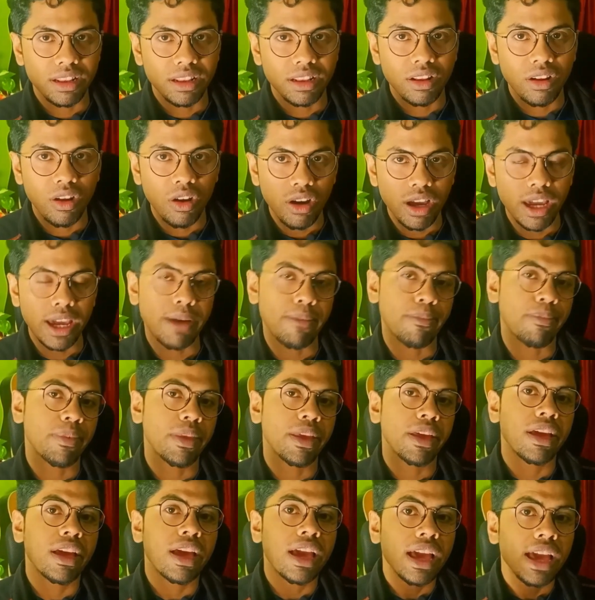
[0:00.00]
Okay,
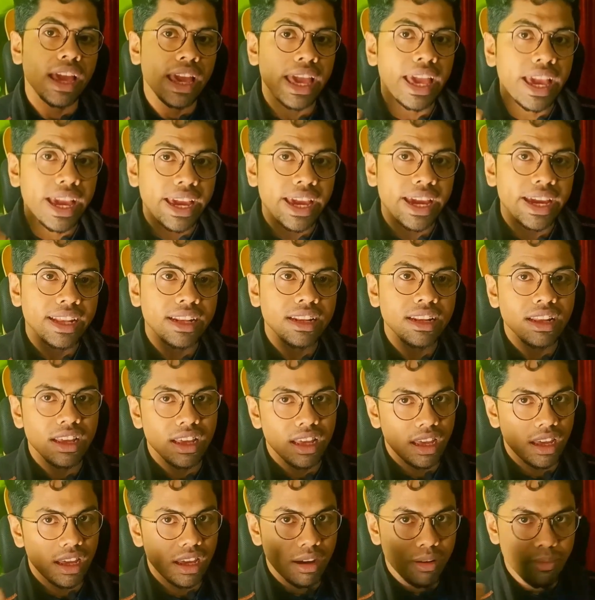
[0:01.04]
again
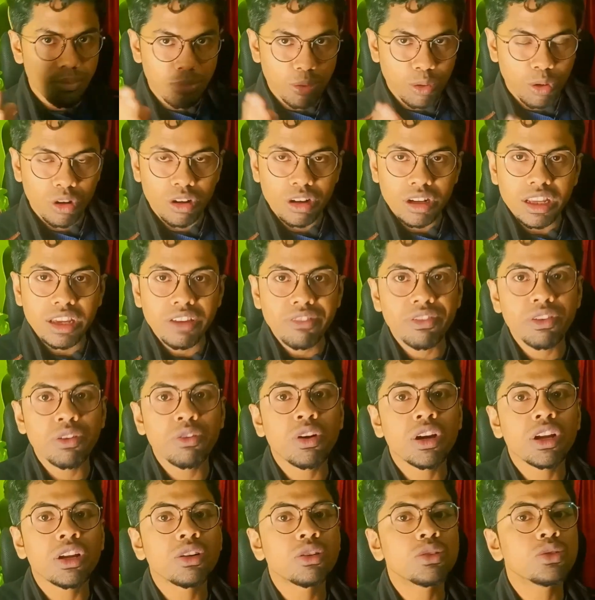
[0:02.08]
broadly if you
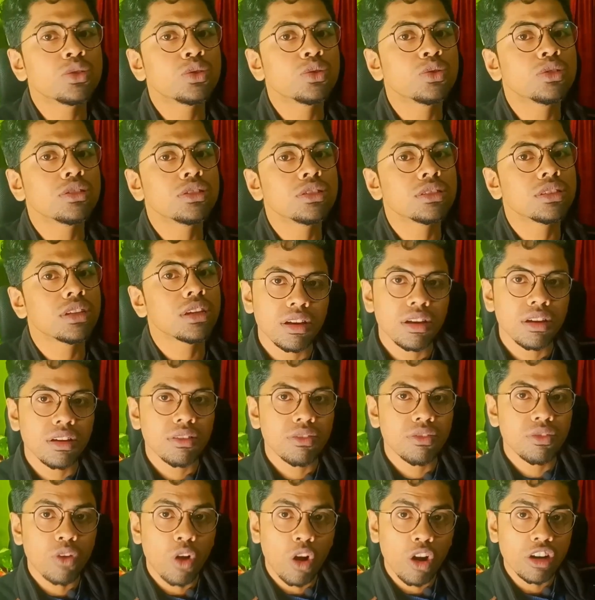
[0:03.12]
want to choose
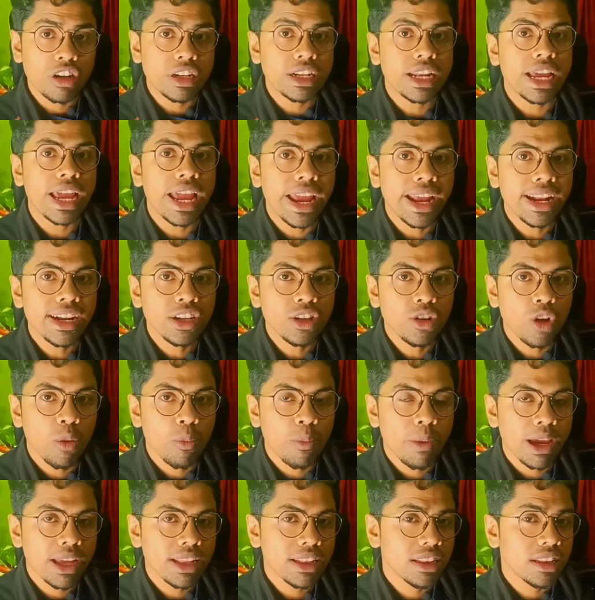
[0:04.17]
front end
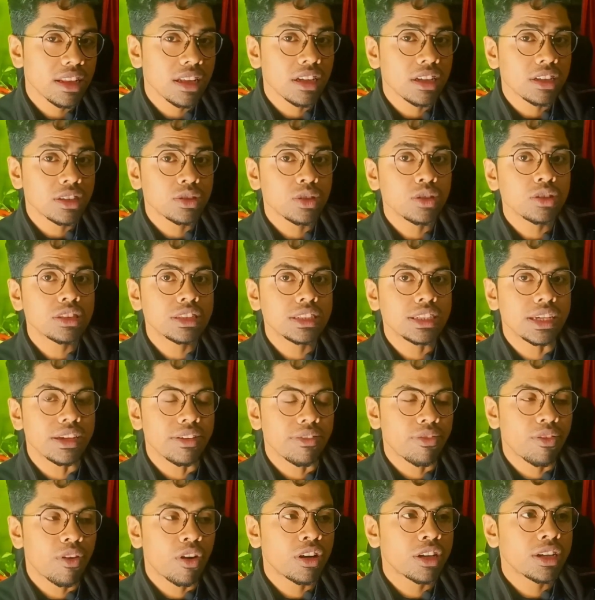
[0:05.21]
domain, so see,
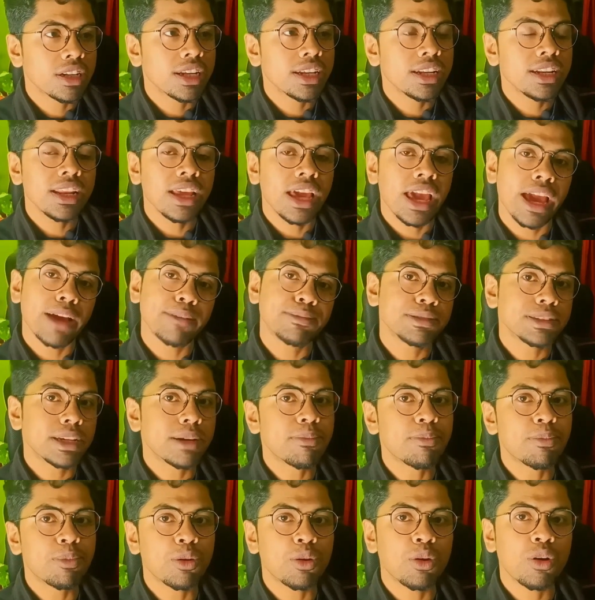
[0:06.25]
front end have some
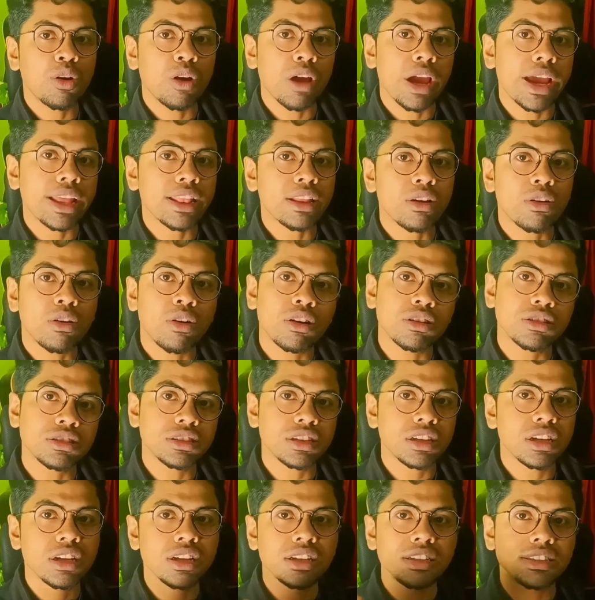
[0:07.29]
pro and cons,
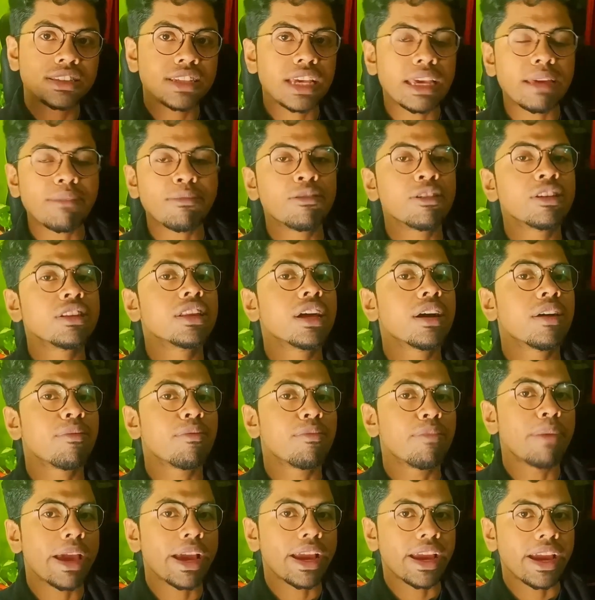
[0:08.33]
same with the
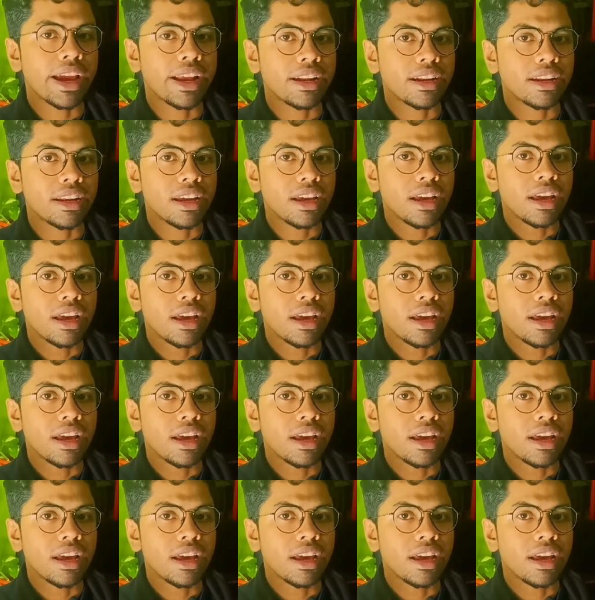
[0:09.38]
back end.